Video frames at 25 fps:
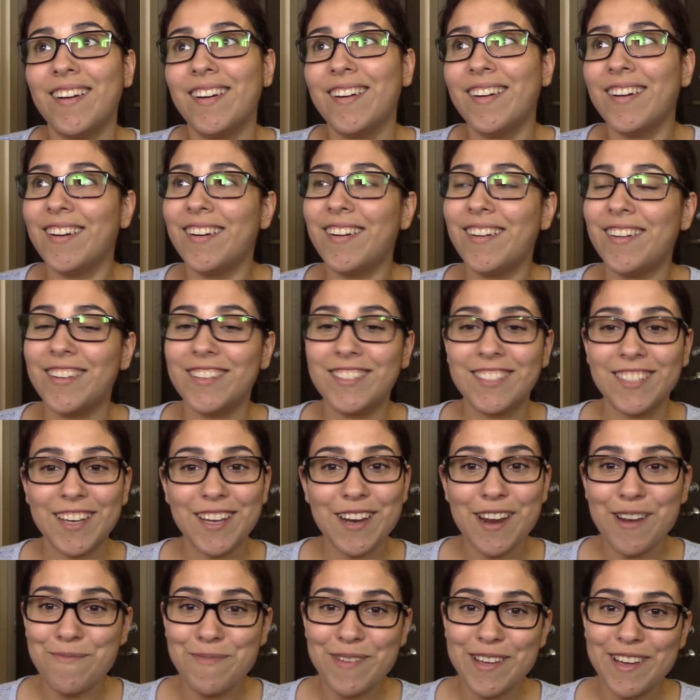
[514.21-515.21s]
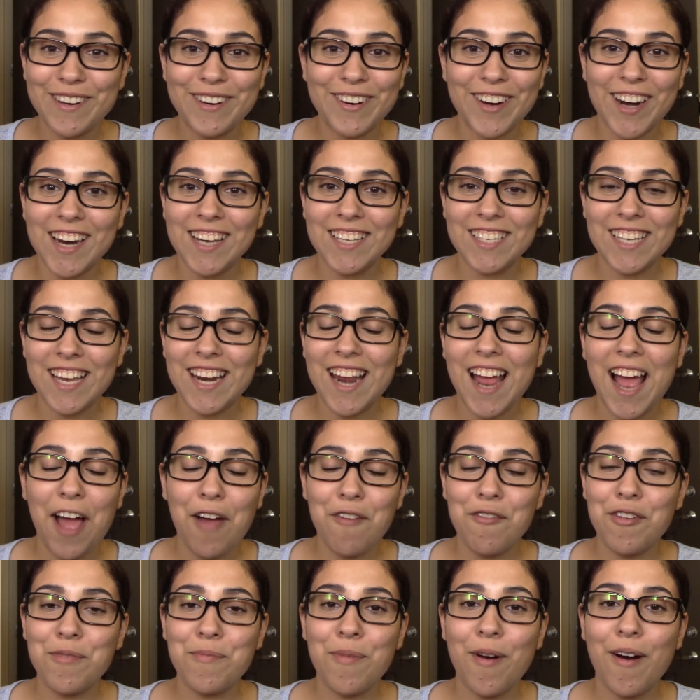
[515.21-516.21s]
oh, it's gonna be a great day to
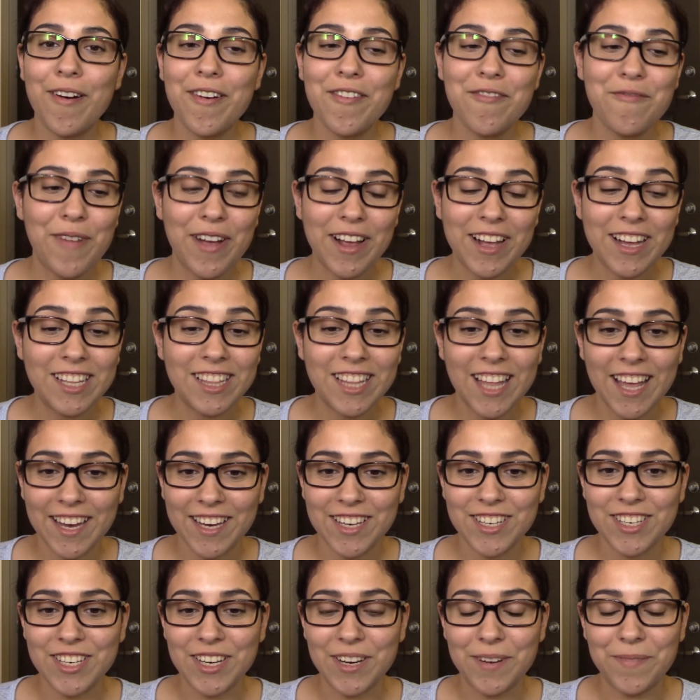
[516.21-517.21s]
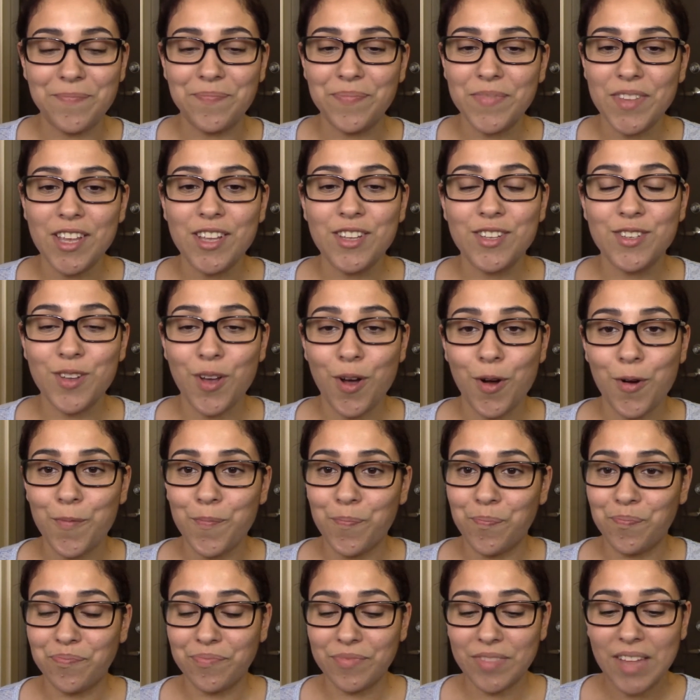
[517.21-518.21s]
have it part of my collection. So
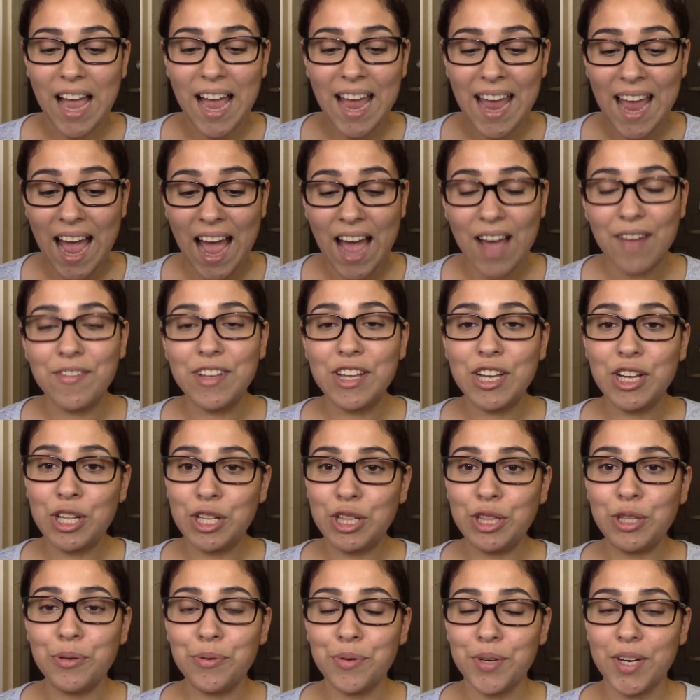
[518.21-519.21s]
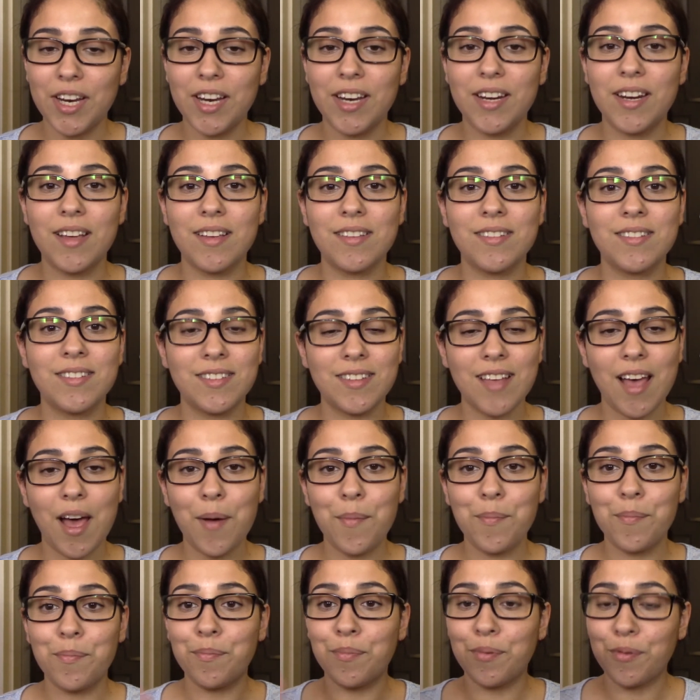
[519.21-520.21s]
I have included
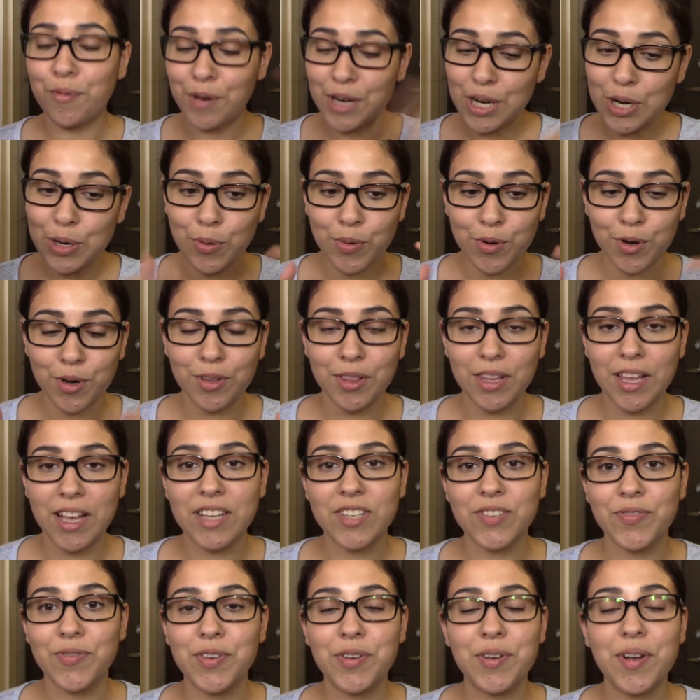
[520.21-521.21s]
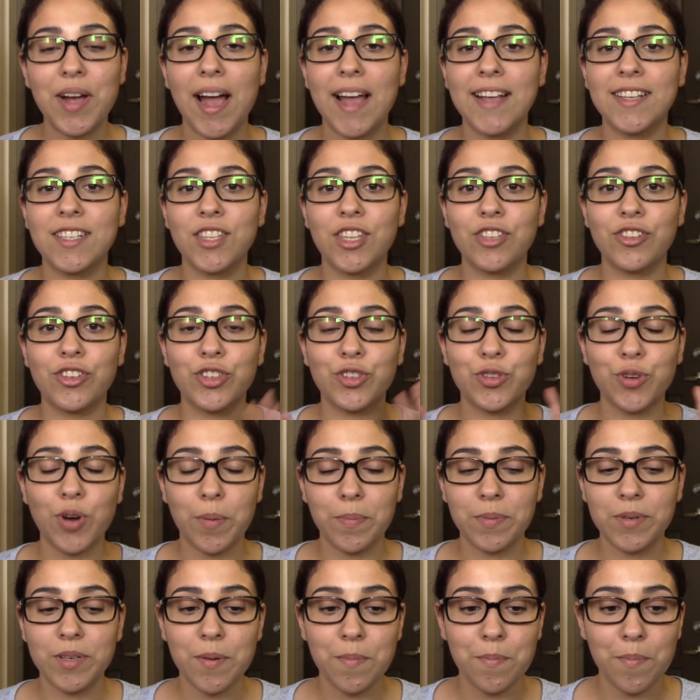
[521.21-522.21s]
some pre-order links for you guys in the
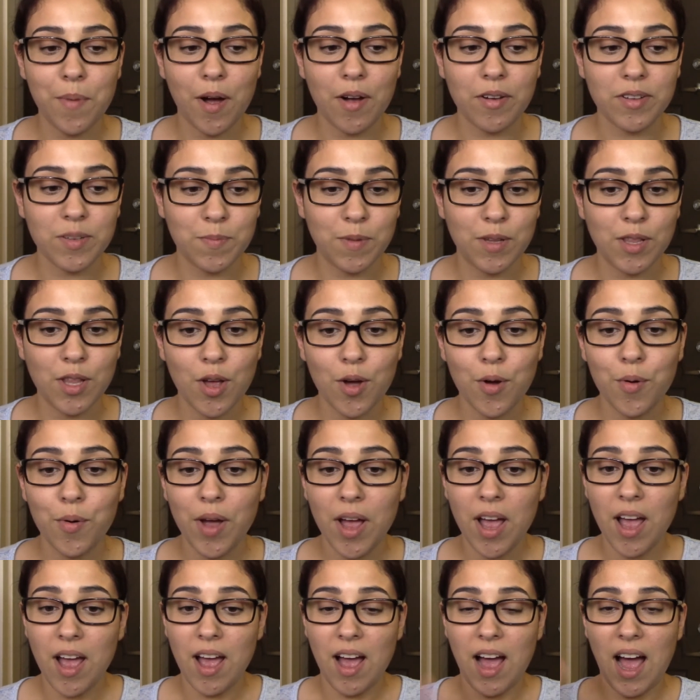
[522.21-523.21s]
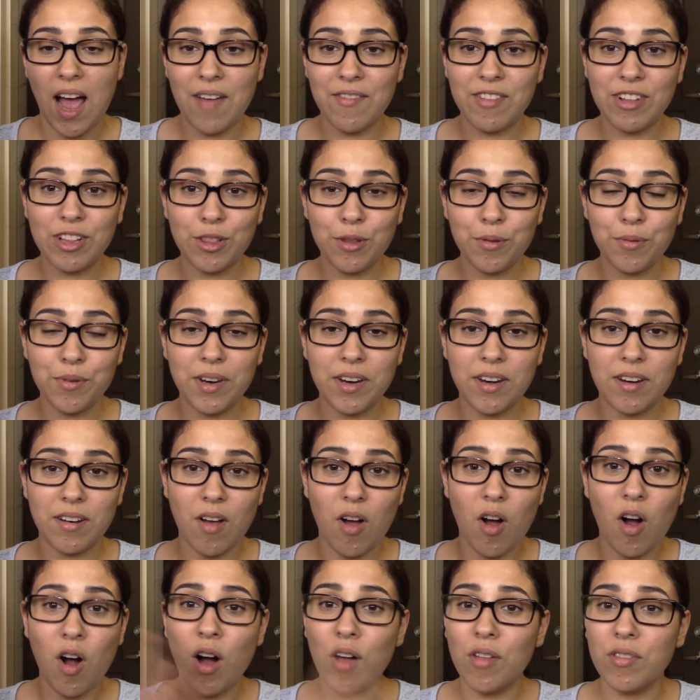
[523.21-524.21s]
description box below. I've included
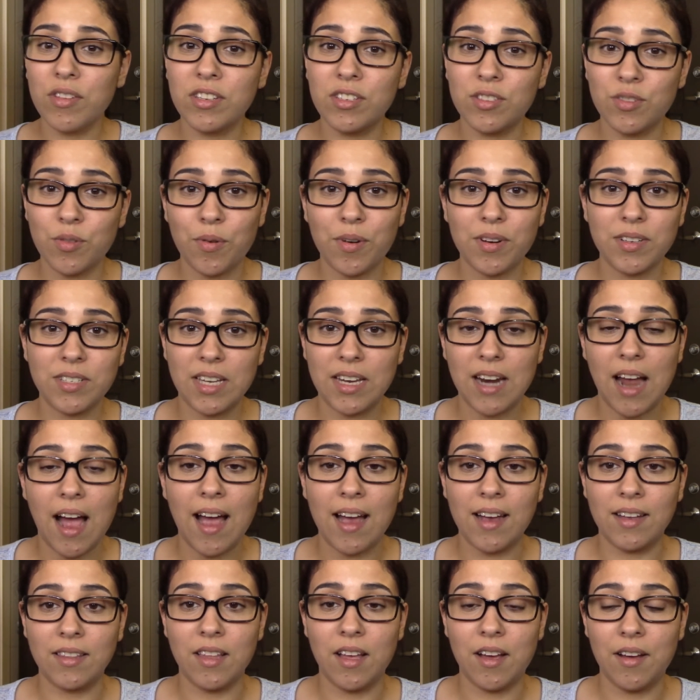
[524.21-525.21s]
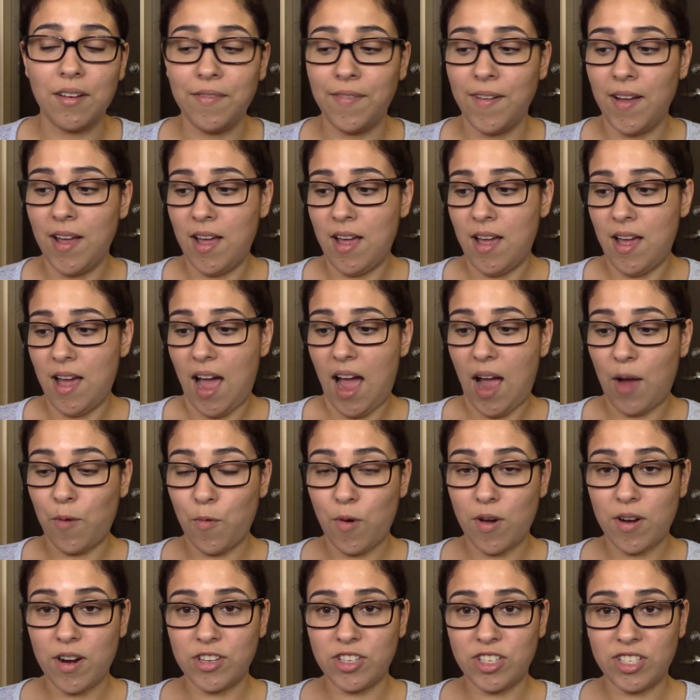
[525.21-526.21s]
all the stores that I love. I
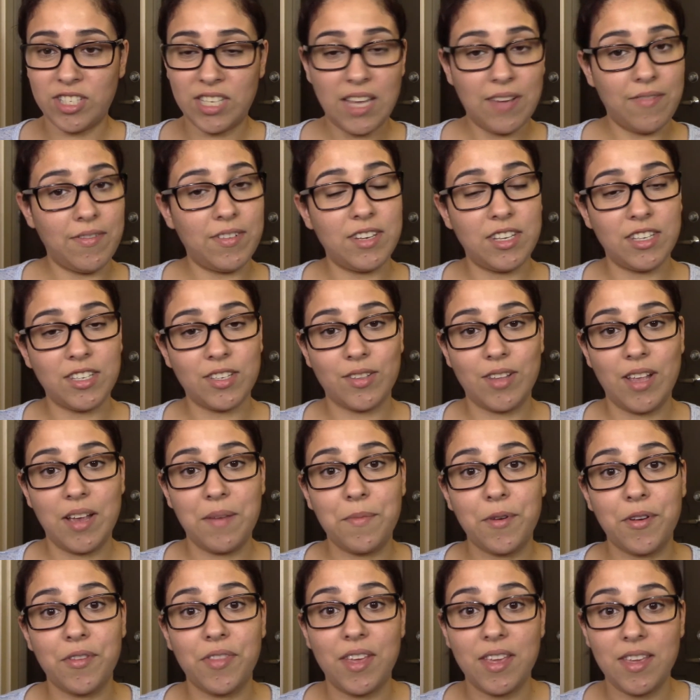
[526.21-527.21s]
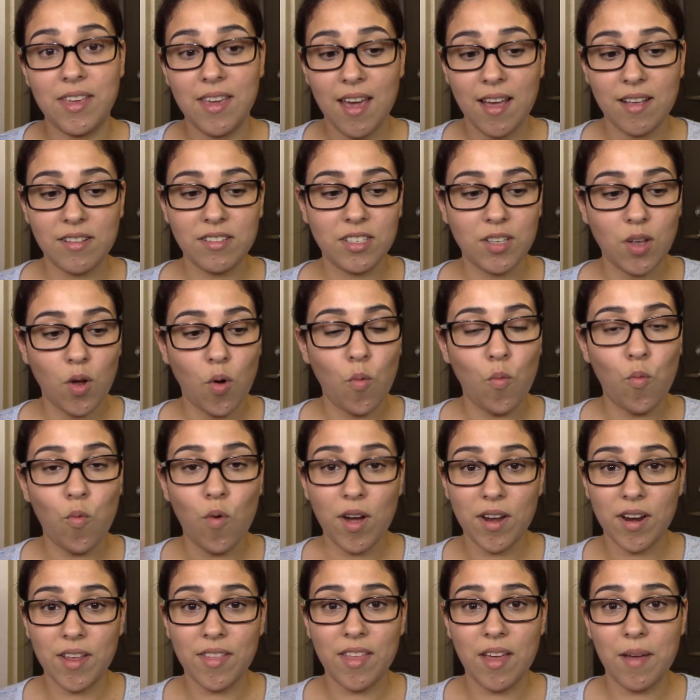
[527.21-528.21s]
want to just give a disclaimer that yes,
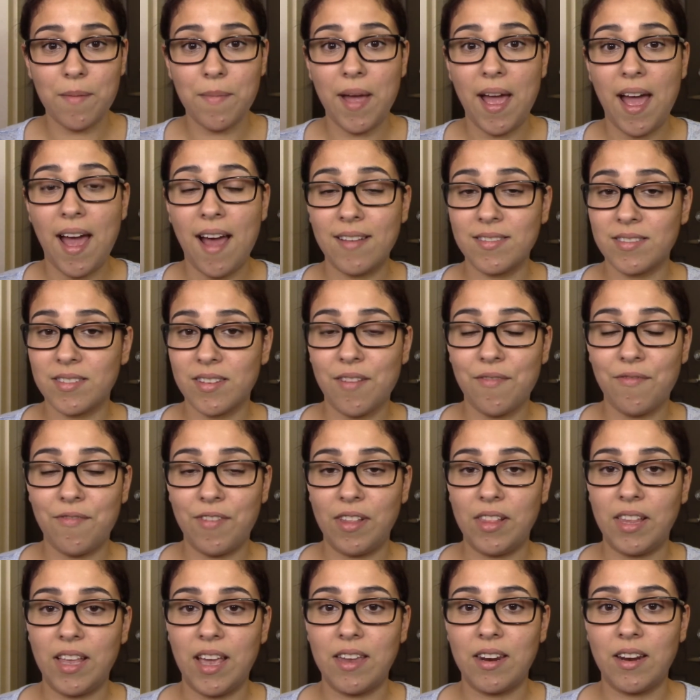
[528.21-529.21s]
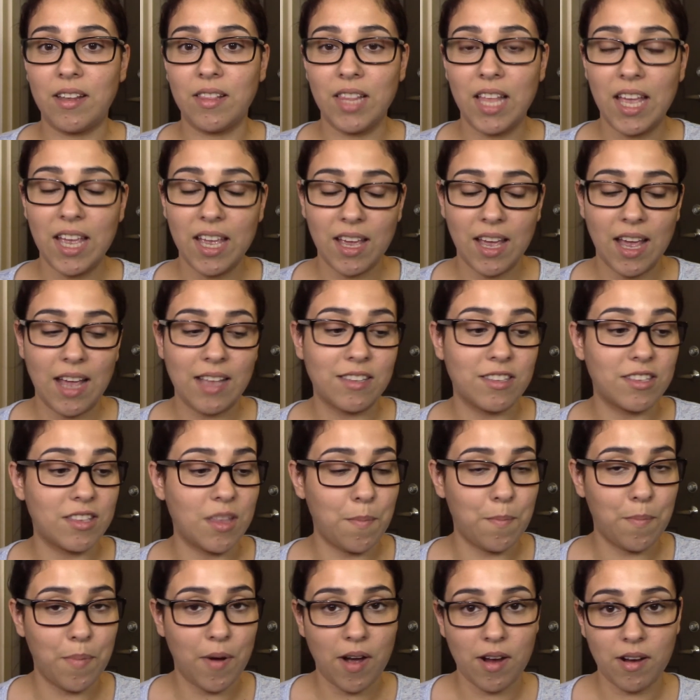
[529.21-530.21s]
one of them has an affiliated link. It's
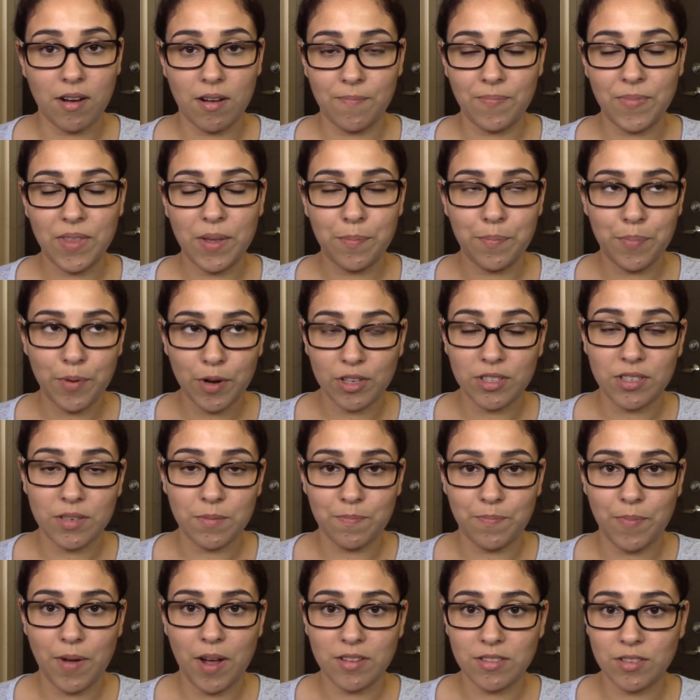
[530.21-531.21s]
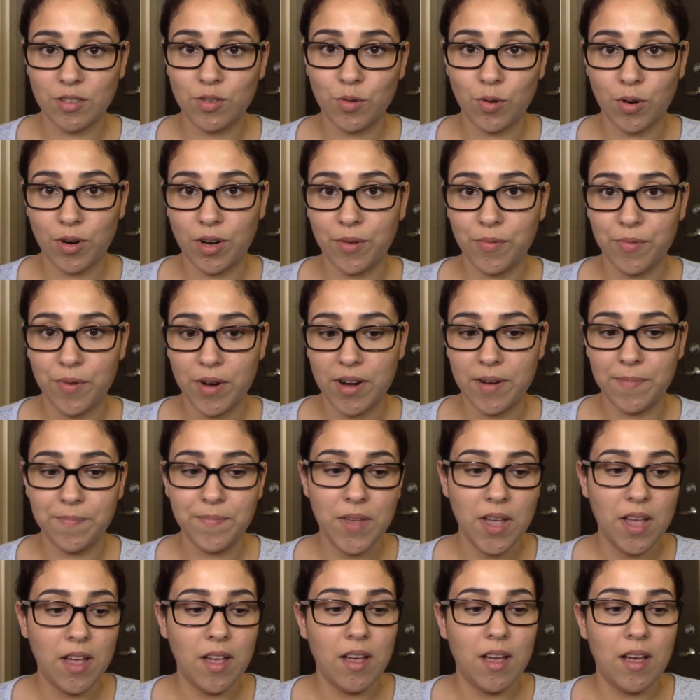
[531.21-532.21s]
the Book Depository one.
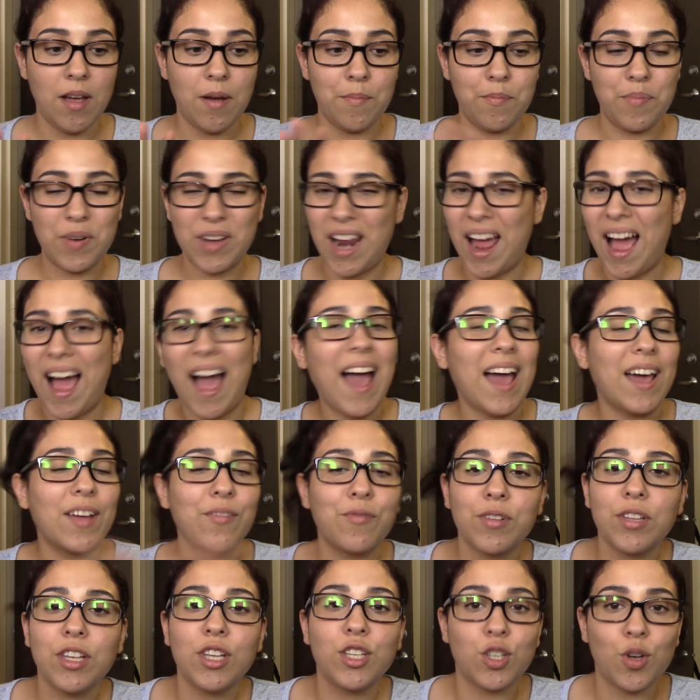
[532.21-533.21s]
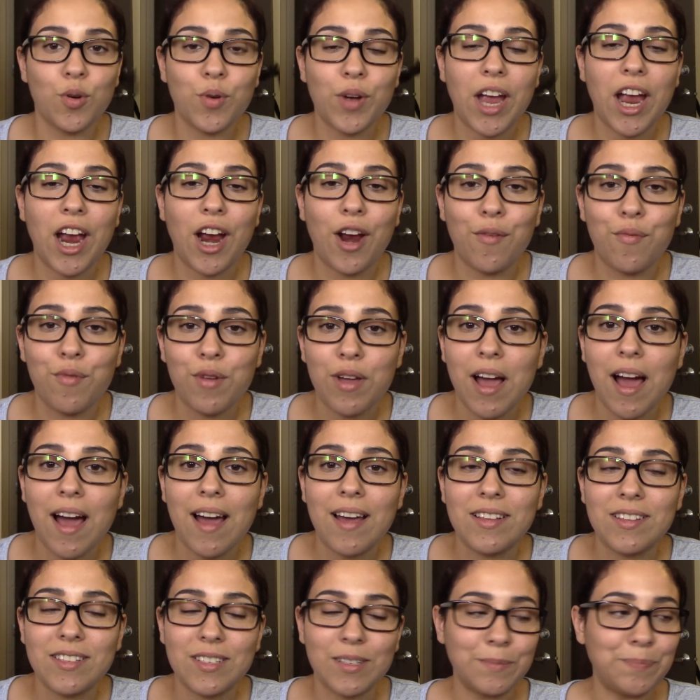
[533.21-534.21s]
But I really don't care if you
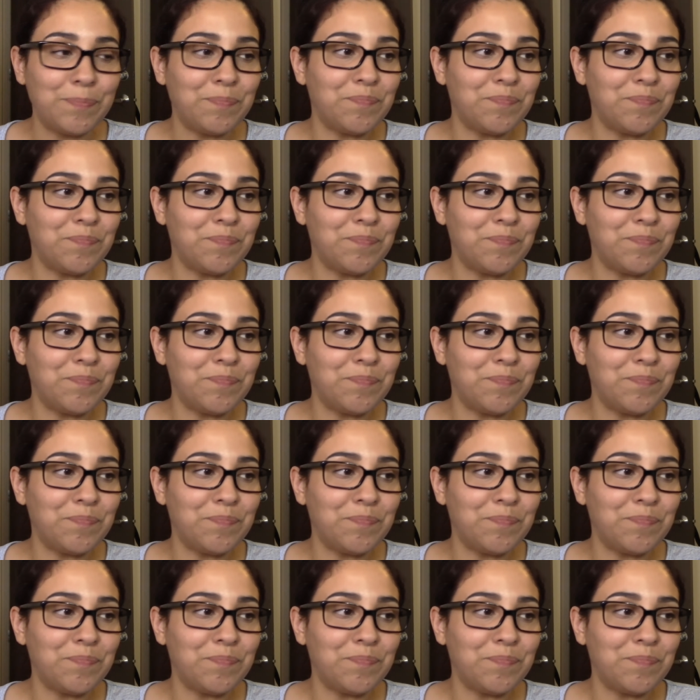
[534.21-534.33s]
guys